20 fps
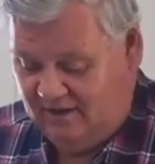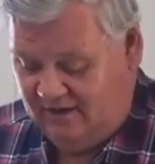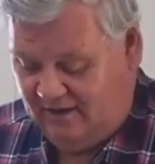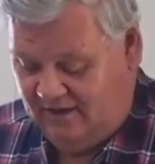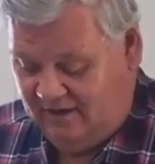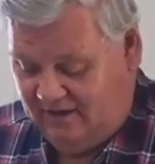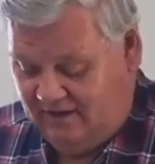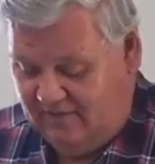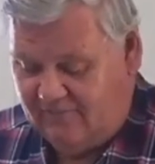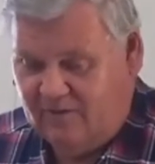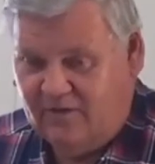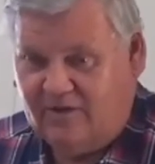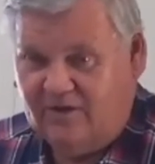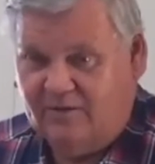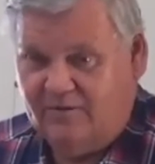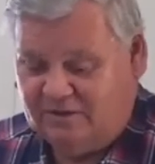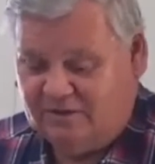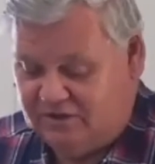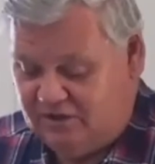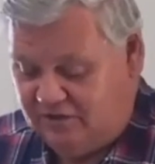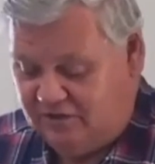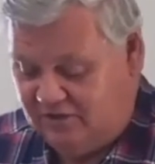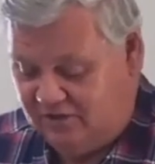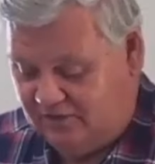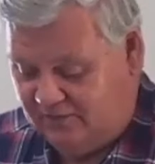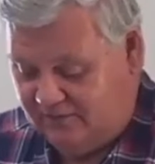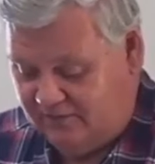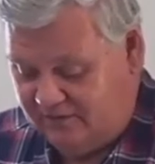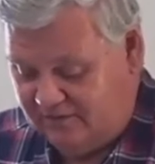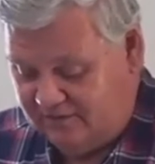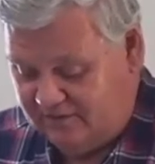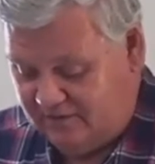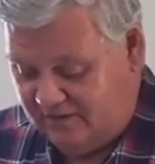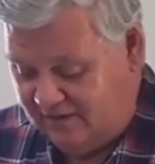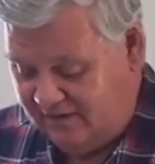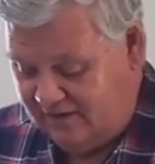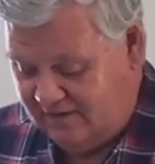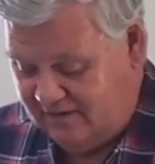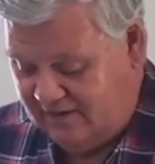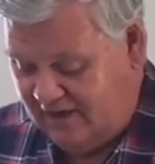And we can mature. We're
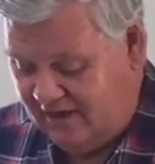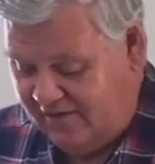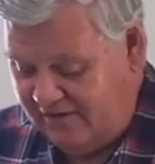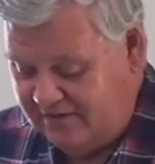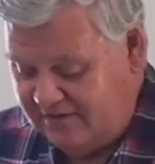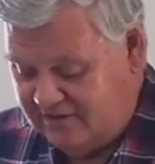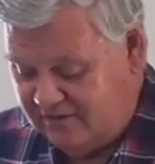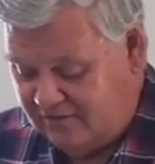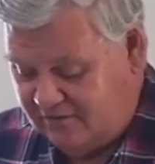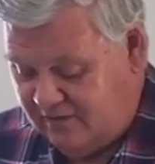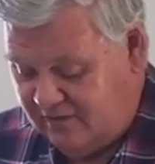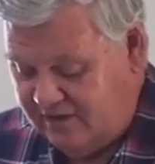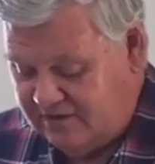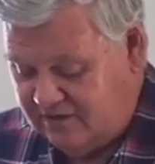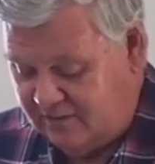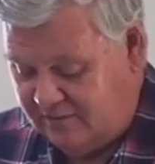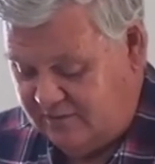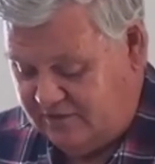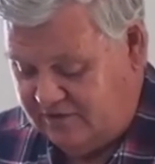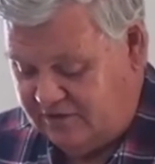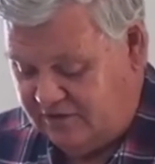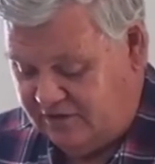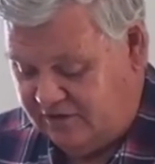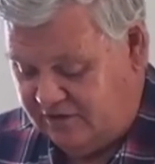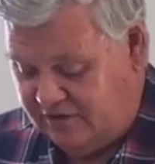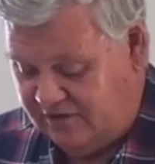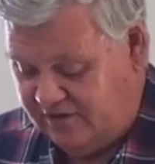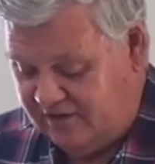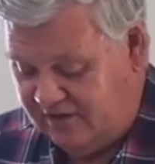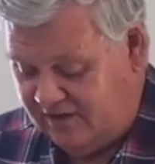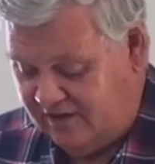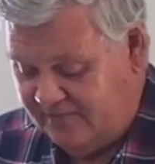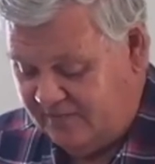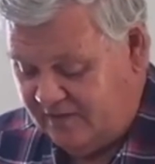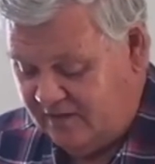encouraged to grow to maturity.